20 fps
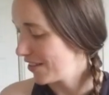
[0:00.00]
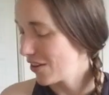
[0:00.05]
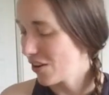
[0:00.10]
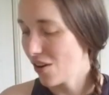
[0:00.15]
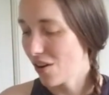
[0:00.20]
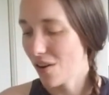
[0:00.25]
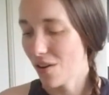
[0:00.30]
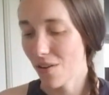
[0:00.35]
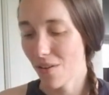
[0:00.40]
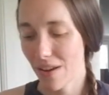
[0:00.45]

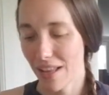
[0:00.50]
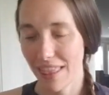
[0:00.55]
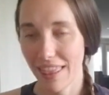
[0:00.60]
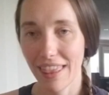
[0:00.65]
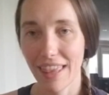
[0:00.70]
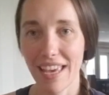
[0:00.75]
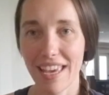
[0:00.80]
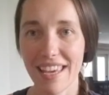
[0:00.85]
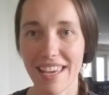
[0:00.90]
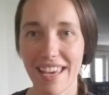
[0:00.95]
Oh, I
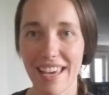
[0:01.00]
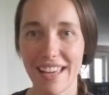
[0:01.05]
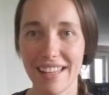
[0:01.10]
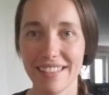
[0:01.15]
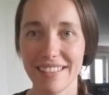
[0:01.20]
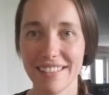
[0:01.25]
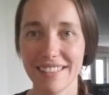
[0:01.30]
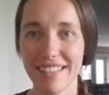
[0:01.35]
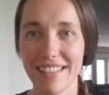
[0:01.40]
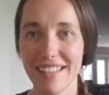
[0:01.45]
like it.
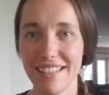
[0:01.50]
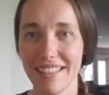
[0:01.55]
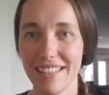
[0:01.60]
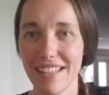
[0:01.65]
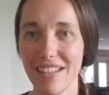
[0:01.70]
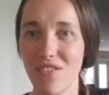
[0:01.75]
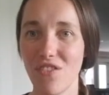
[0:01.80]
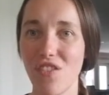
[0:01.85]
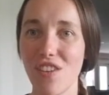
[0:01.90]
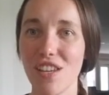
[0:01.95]

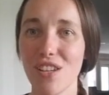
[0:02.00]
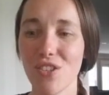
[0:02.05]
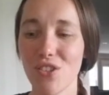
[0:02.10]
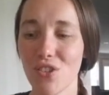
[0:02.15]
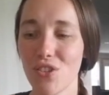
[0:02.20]
It feels